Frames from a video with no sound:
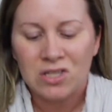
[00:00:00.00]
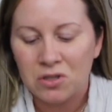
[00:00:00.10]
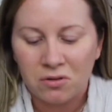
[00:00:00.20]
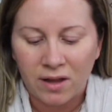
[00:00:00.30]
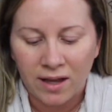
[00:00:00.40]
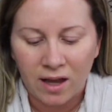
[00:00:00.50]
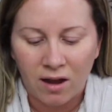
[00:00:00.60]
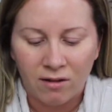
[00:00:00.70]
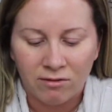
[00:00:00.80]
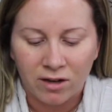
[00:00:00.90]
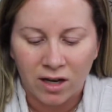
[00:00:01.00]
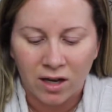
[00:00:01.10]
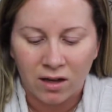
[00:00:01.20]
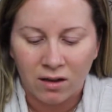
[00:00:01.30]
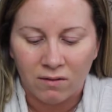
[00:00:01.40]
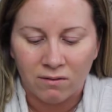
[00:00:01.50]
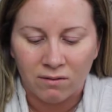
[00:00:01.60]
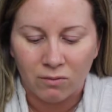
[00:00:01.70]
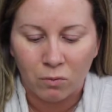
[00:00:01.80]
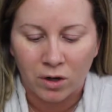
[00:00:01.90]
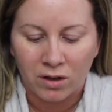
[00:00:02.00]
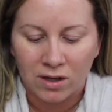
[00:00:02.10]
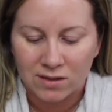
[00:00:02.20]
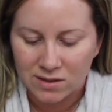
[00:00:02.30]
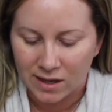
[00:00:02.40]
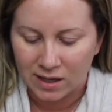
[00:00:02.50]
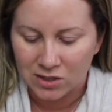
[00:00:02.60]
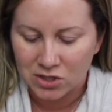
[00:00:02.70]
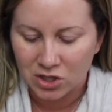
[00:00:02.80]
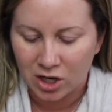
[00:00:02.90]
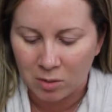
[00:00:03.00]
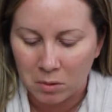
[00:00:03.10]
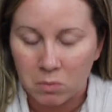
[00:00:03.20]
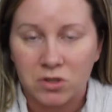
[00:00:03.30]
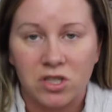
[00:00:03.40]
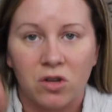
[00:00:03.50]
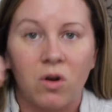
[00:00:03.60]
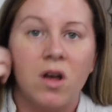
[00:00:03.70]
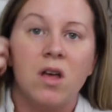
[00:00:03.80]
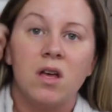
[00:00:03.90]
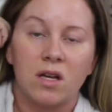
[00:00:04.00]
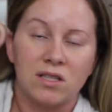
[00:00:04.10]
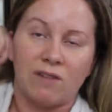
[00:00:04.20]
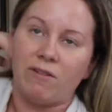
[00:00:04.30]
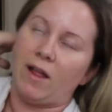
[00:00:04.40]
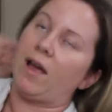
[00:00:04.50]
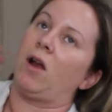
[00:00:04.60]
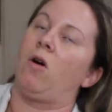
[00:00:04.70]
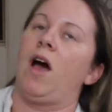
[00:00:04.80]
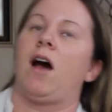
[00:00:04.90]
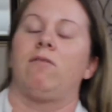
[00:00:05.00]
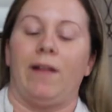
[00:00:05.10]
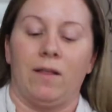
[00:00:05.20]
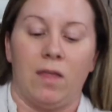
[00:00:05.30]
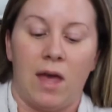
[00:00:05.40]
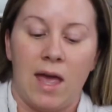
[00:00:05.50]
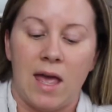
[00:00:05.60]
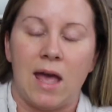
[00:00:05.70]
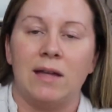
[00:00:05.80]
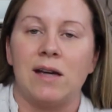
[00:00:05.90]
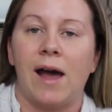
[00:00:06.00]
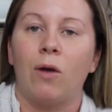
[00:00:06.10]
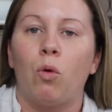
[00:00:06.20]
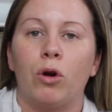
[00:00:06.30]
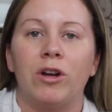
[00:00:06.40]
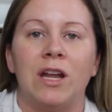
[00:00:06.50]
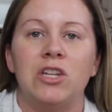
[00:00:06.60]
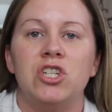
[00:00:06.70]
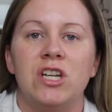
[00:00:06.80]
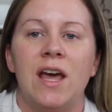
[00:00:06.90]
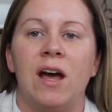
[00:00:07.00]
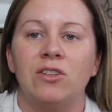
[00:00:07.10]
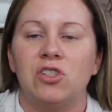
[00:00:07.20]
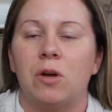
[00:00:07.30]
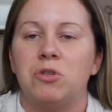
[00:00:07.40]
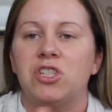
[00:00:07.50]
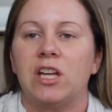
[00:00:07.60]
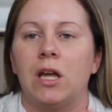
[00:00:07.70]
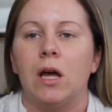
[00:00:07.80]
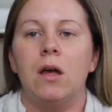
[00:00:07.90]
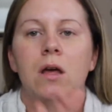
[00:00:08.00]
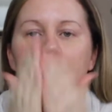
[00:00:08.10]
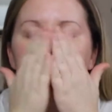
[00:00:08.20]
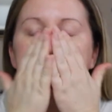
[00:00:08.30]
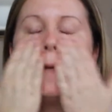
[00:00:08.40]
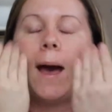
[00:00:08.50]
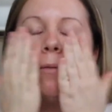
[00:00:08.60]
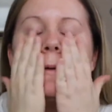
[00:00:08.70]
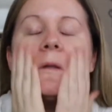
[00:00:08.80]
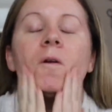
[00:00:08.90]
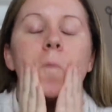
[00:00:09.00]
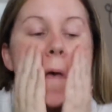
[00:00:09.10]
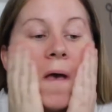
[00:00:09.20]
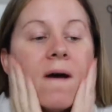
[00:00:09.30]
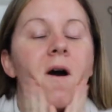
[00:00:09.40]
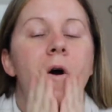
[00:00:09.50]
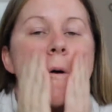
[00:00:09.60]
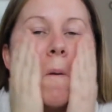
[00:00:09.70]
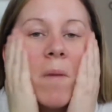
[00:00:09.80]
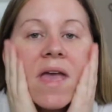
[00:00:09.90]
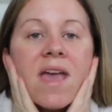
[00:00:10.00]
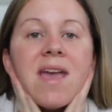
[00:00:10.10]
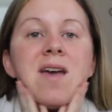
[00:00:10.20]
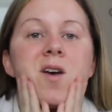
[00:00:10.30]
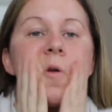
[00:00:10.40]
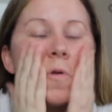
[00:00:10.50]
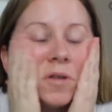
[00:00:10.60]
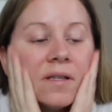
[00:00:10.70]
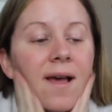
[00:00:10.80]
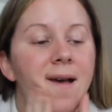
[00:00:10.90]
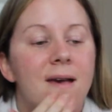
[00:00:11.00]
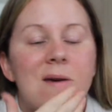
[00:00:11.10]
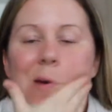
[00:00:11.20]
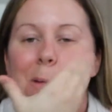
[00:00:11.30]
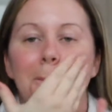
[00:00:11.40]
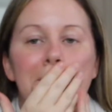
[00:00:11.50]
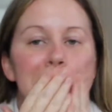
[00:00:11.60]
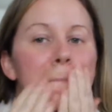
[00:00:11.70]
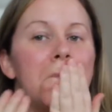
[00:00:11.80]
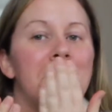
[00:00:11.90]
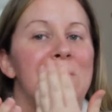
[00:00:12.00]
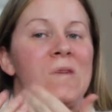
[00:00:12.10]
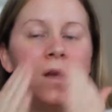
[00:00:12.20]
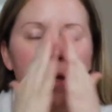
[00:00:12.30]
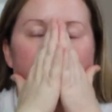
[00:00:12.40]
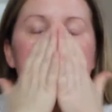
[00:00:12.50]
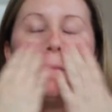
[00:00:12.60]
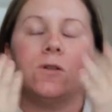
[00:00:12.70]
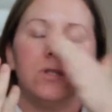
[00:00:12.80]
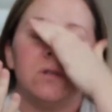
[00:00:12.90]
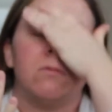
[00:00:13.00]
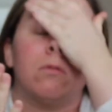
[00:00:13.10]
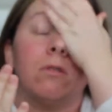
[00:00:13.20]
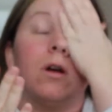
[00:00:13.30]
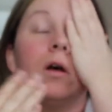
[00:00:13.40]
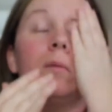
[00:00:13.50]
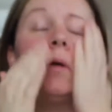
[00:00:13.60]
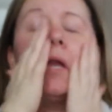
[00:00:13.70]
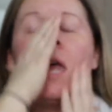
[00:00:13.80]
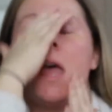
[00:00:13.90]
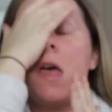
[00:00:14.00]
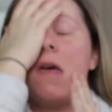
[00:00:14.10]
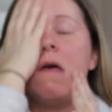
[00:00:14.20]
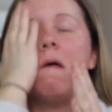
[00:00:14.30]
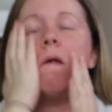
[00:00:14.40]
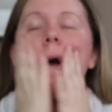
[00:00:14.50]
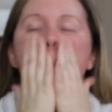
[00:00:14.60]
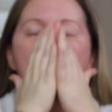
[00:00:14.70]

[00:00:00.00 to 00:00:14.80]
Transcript: to do like every one of these like Instagram people do, because I feel like I don't have like the hand-eye coordination down, so I'm just going to dab a little bit on my hands and just rub it in. It